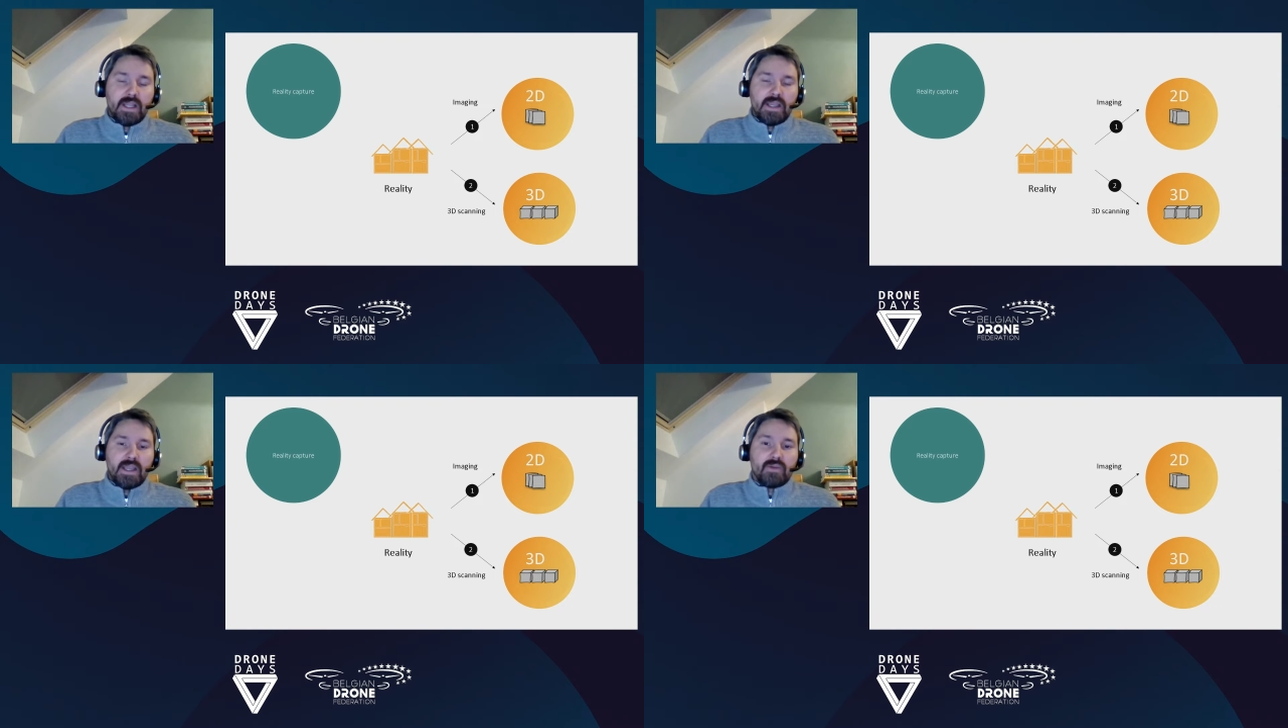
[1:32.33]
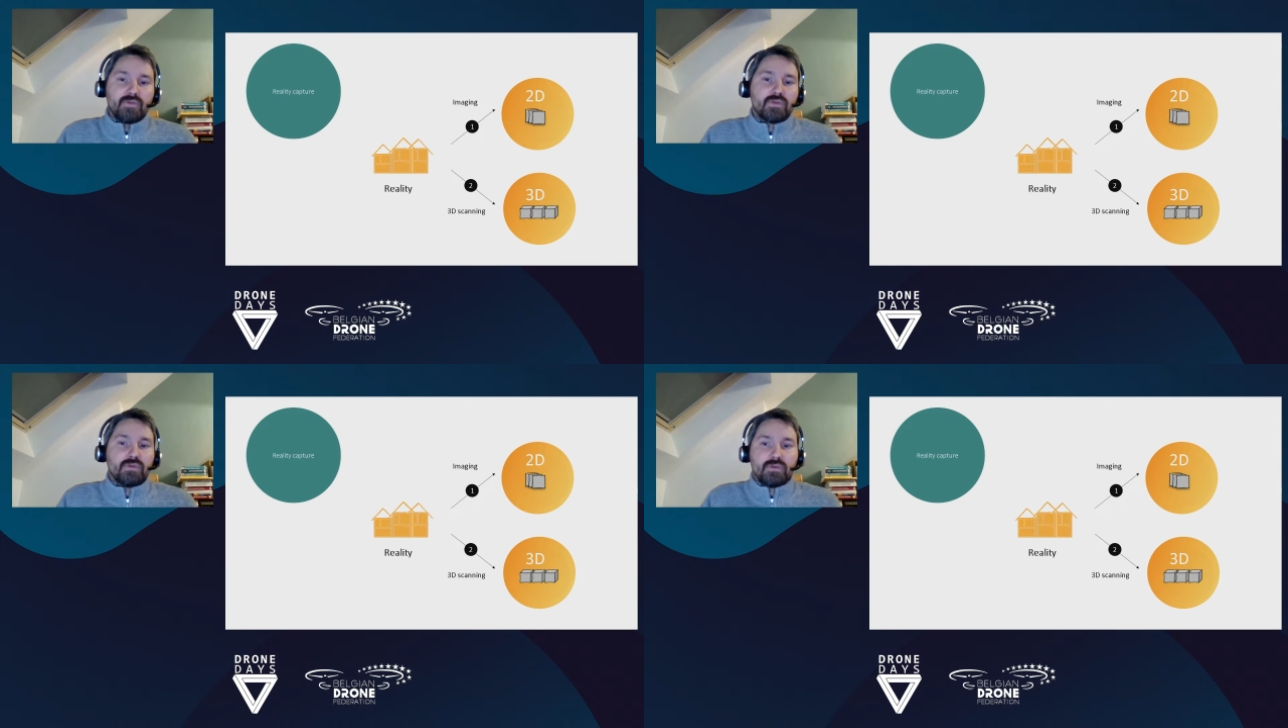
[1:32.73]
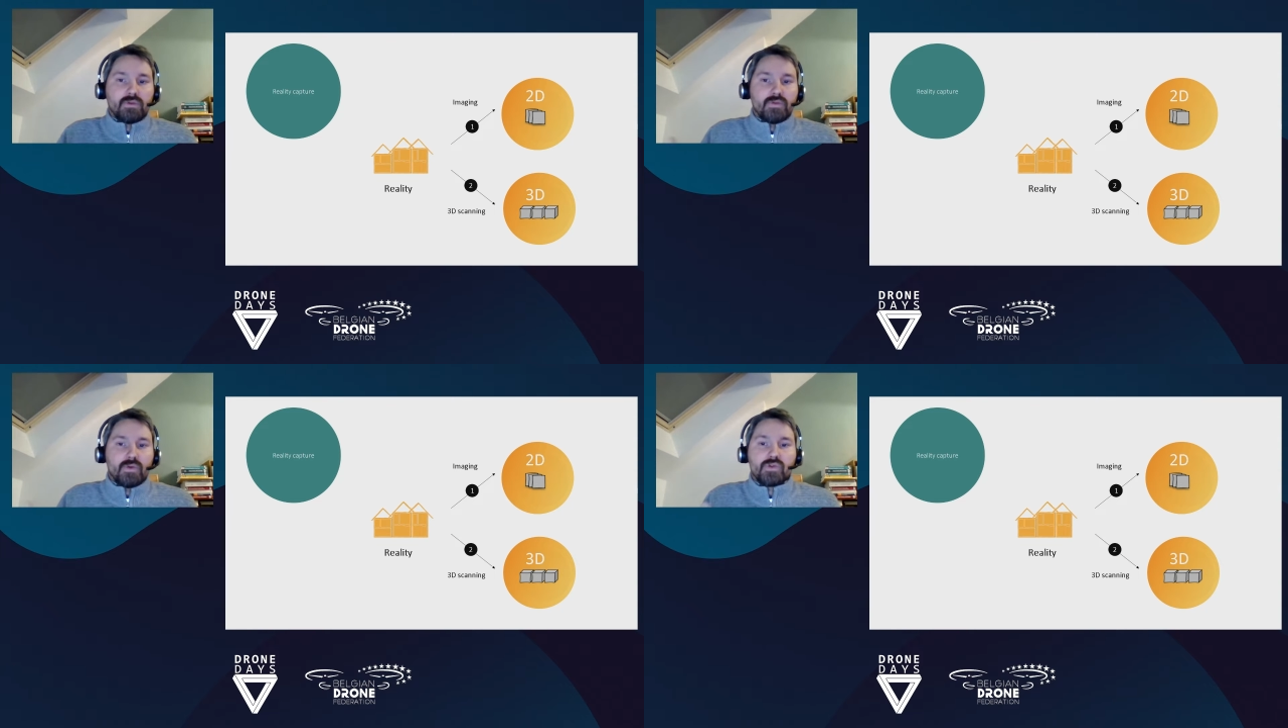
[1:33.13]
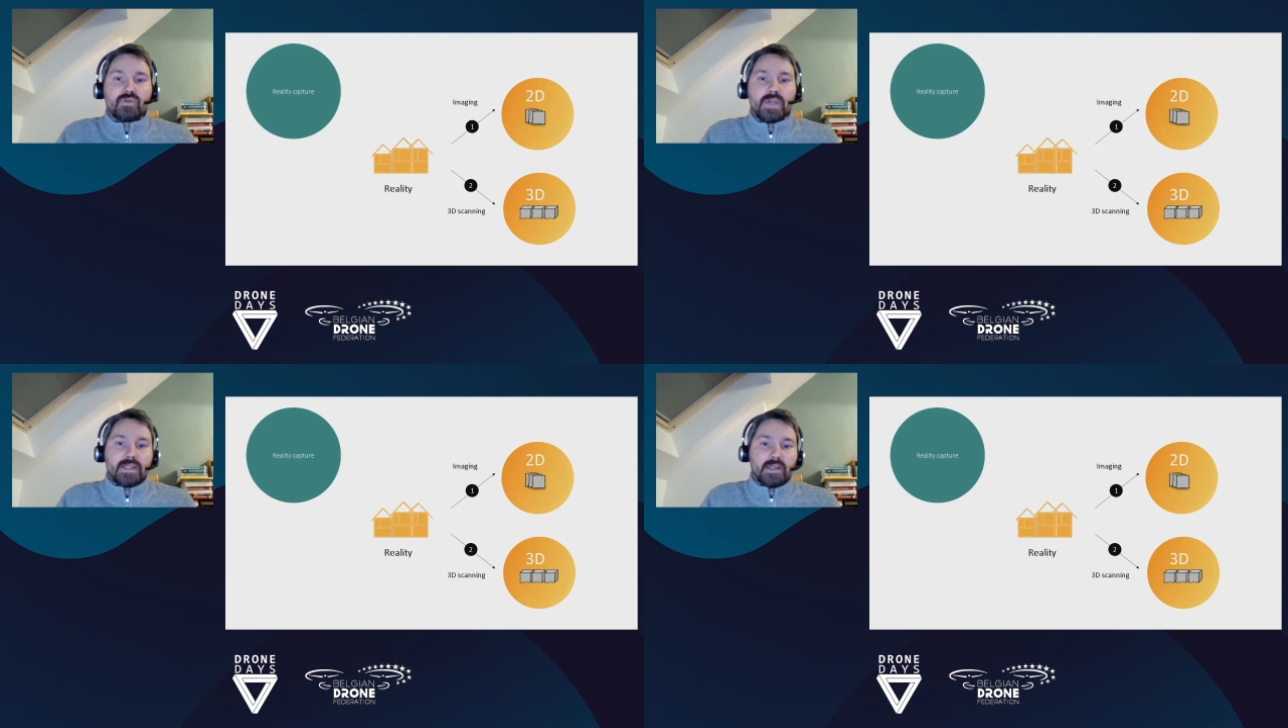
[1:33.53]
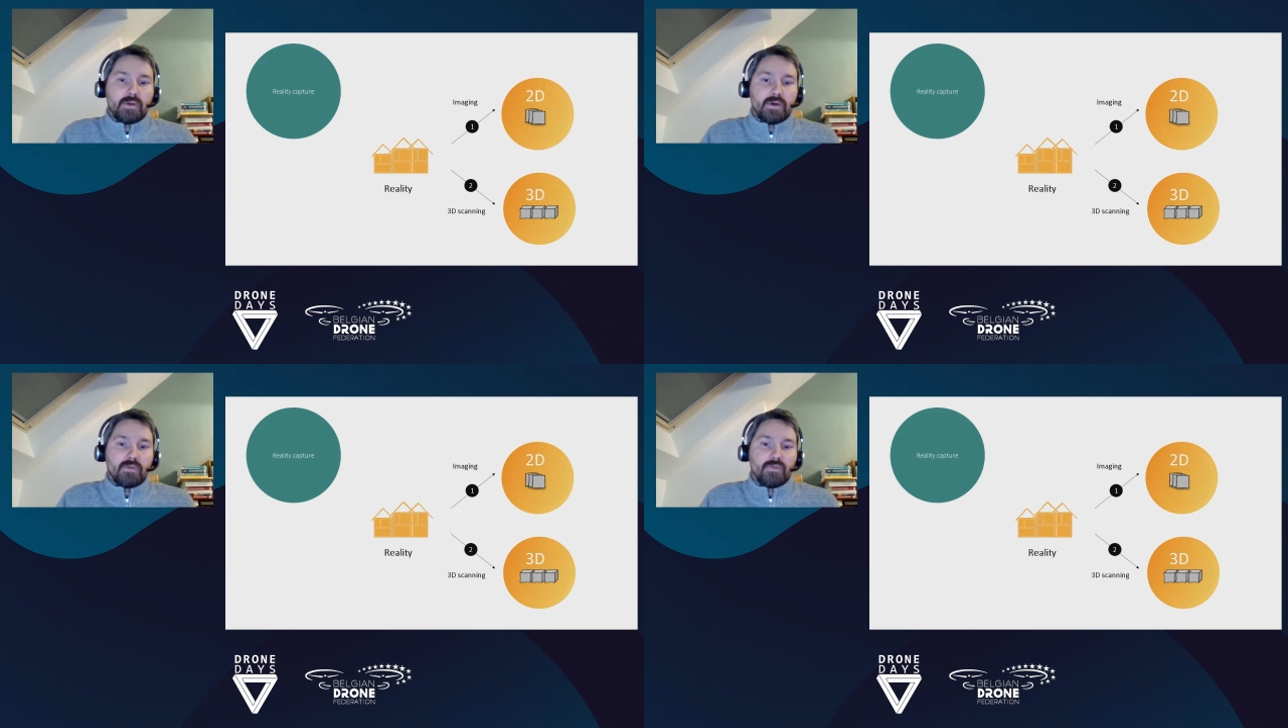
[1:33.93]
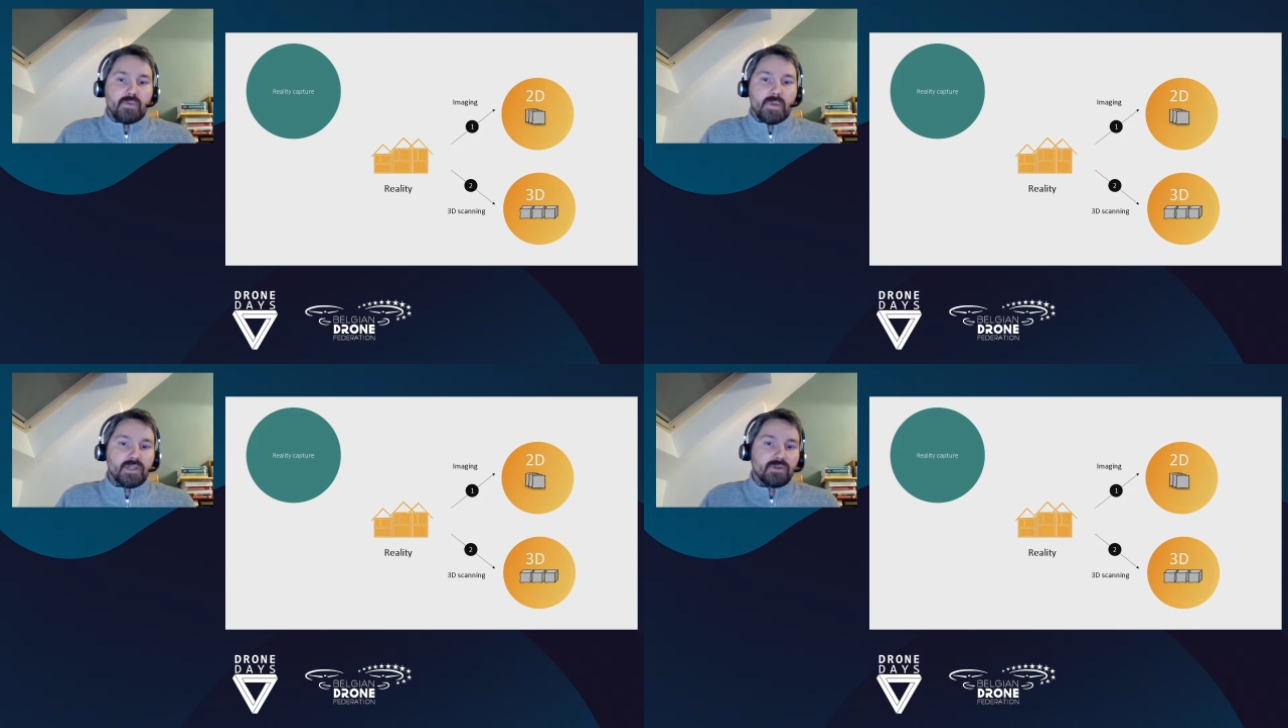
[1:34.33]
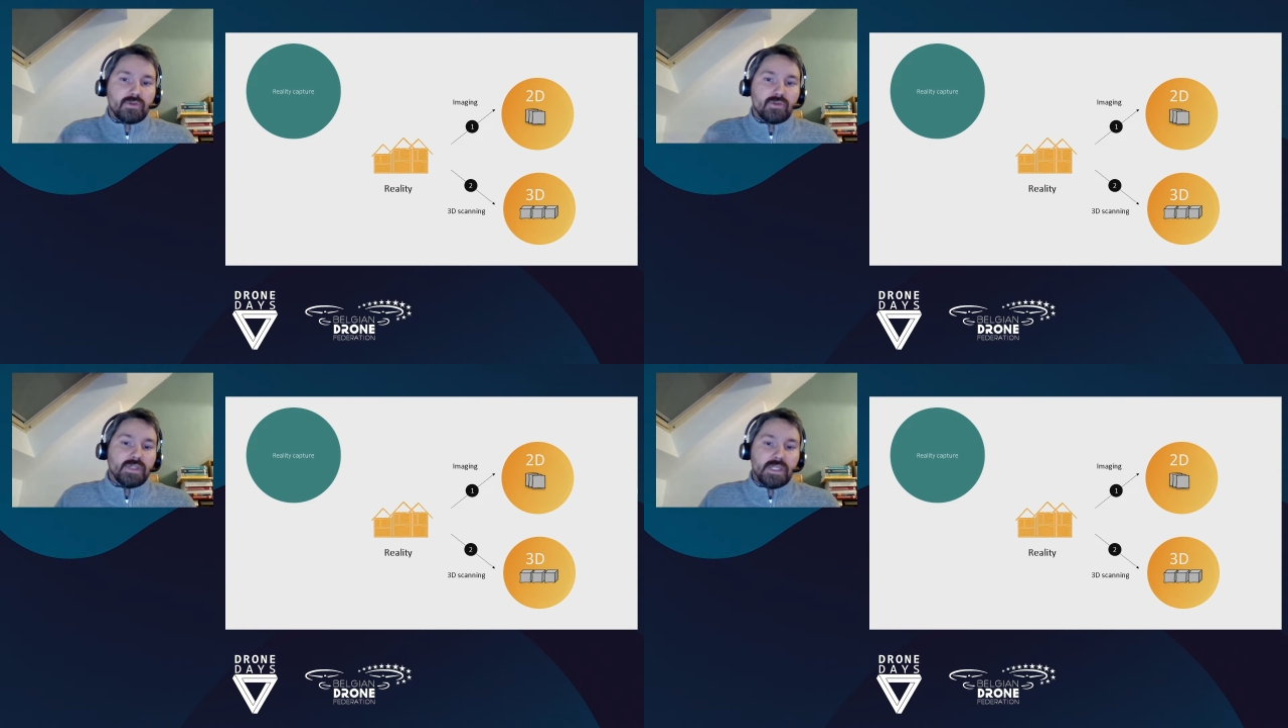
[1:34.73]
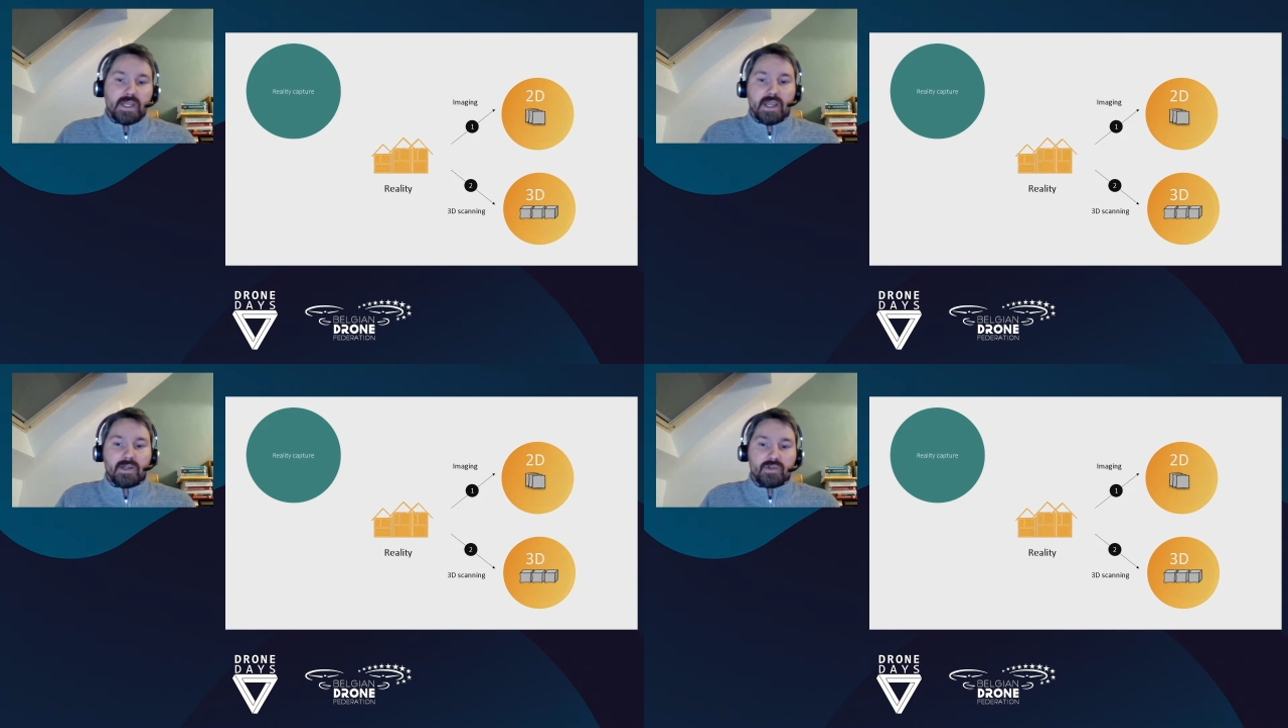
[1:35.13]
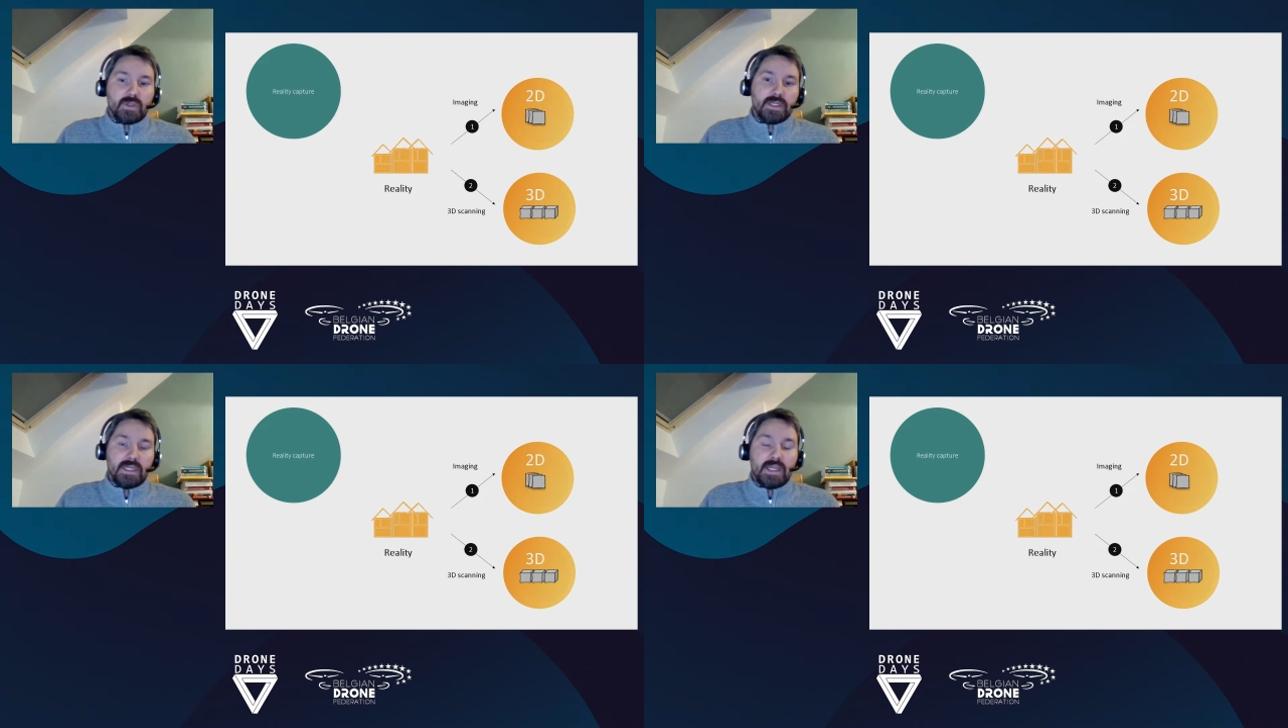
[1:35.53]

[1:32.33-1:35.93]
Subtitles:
And you have of course, two categories of information, 2D and 3D.